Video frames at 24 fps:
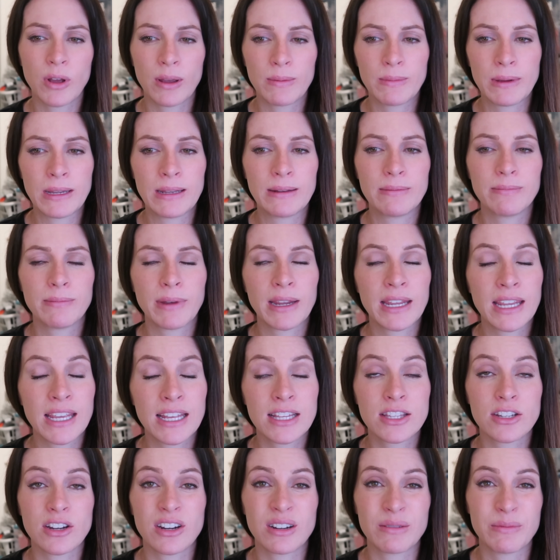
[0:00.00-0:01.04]
I mean, my
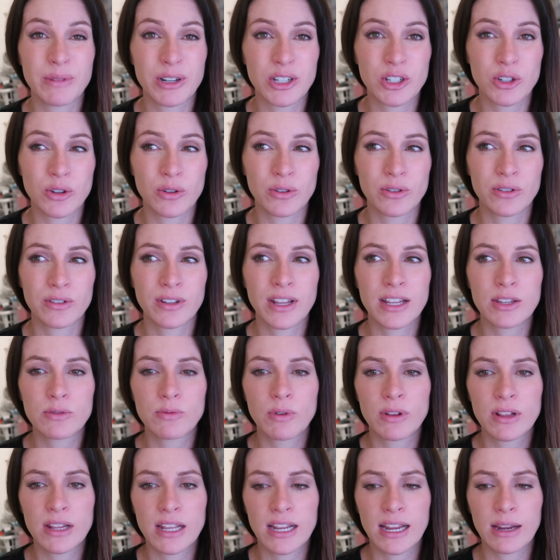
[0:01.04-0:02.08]
kids are much older. That's
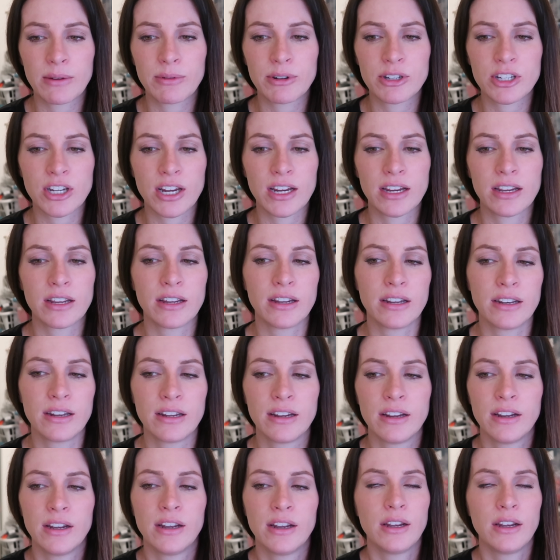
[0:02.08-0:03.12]
one thing I wish I could
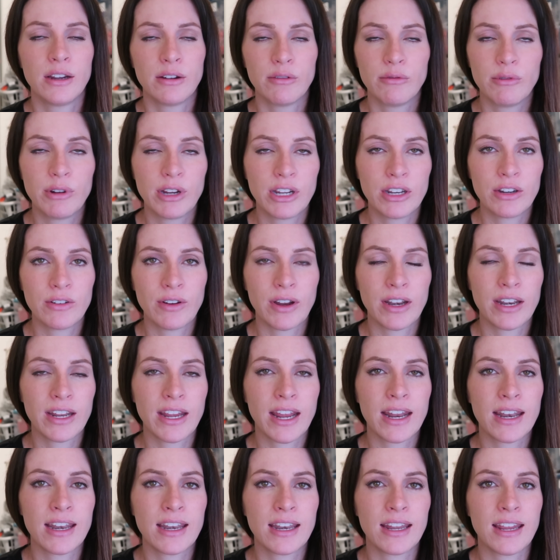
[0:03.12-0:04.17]
reiterate
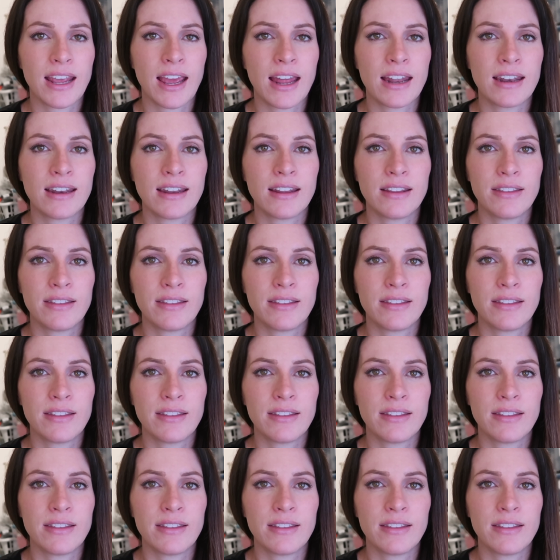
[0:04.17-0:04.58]
again and again.